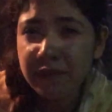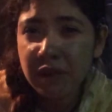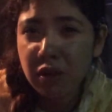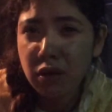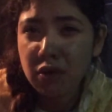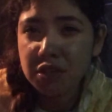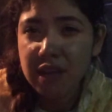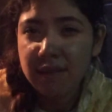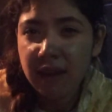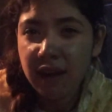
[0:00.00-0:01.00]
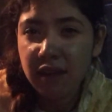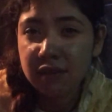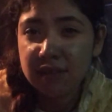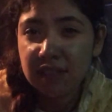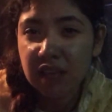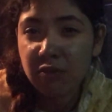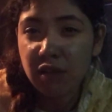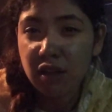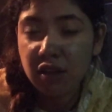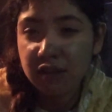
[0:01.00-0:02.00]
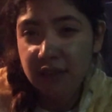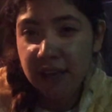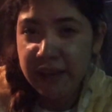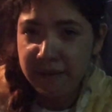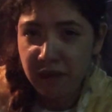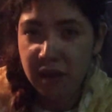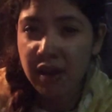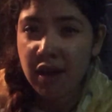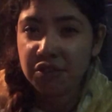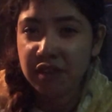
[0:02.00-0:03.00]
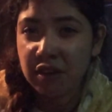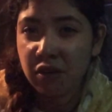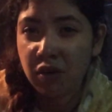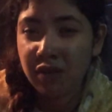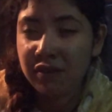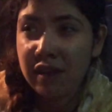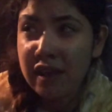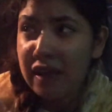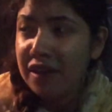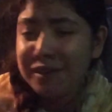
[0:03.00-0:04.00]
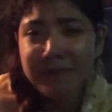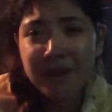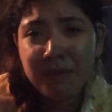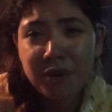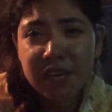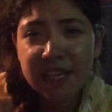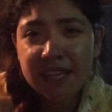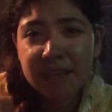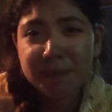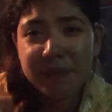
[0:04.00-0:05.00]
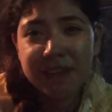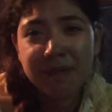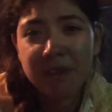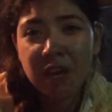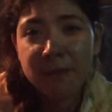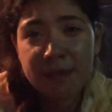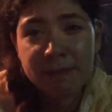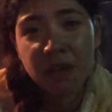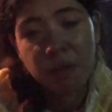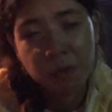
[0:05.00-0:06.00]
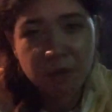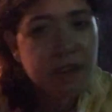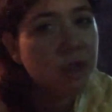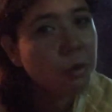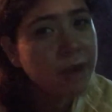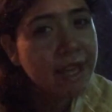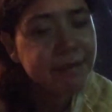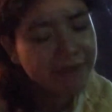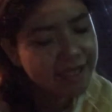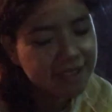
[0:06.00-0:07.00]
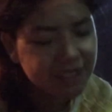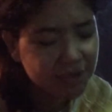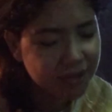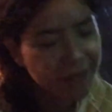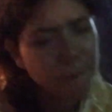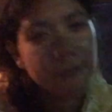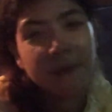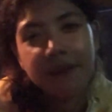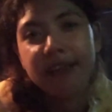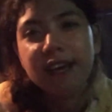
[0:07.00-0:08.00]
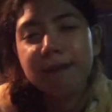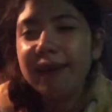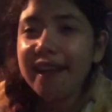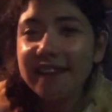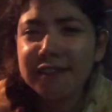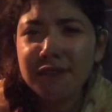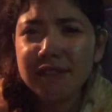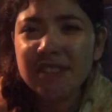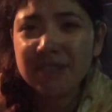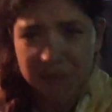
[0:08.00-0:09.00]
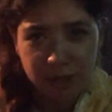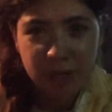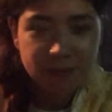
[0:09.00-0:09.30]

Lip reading: go drive right now and see if we could see it. If not, I'll try to go tomorrow morning, but this video may be uploaded a little late, but that's okay. But yeah, let's go into the story.